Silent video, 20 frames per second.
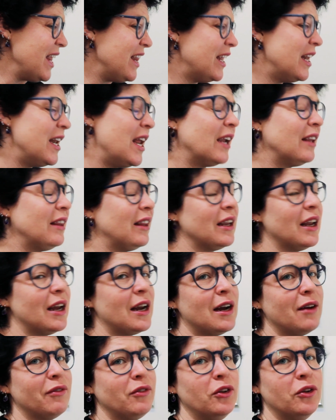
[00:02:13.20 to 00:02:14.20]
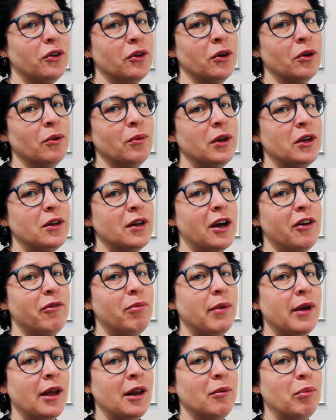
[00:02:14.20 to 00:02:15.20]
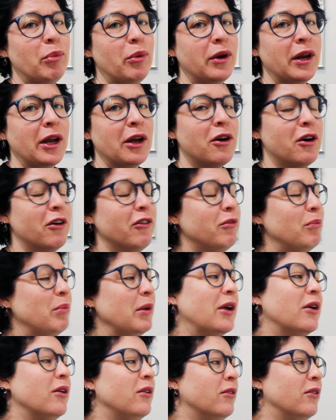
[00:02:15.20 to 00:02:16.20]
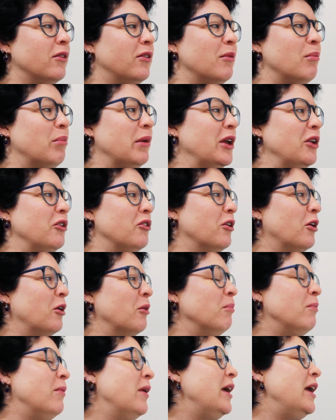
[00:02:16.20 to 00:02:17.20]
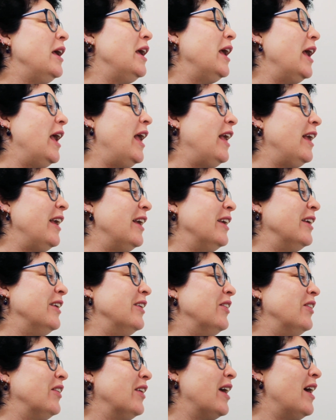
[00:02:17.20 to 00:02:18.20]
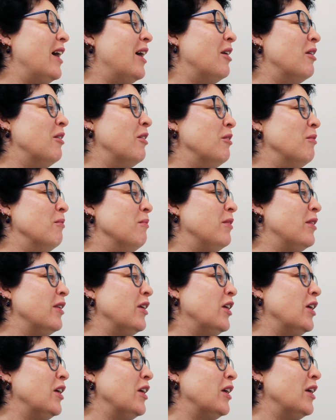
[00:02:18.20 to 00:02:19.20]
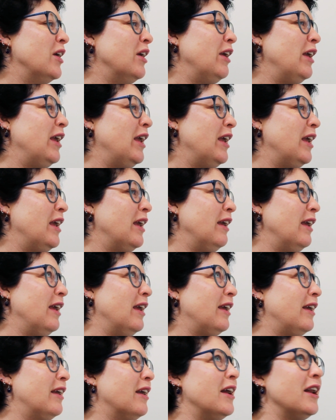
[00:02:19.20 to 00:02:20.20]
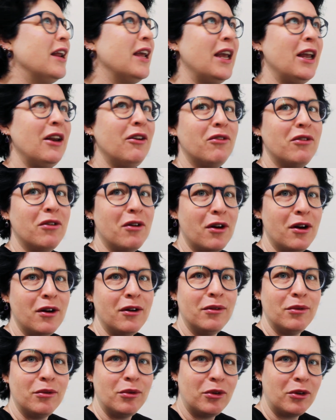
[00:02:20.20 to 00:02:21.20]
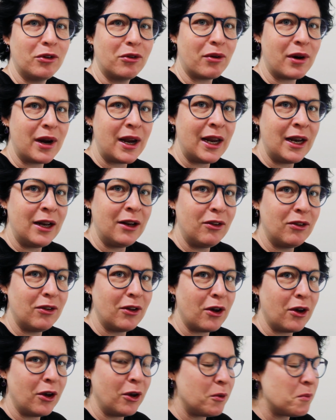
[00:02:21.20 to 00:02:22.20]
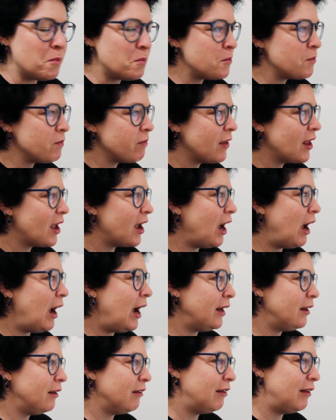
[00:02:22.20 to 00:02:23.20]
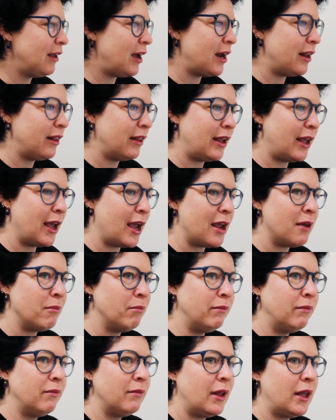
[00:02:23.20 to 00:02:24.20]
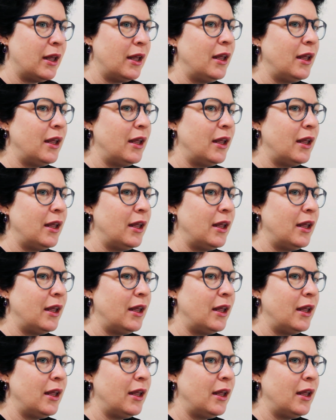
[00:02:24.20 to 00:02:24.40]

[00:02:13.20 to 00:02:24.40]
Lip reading: the next thing I have to do, which I've been putting off because it's a big job, is the kind of intro screen. So at the start of the game,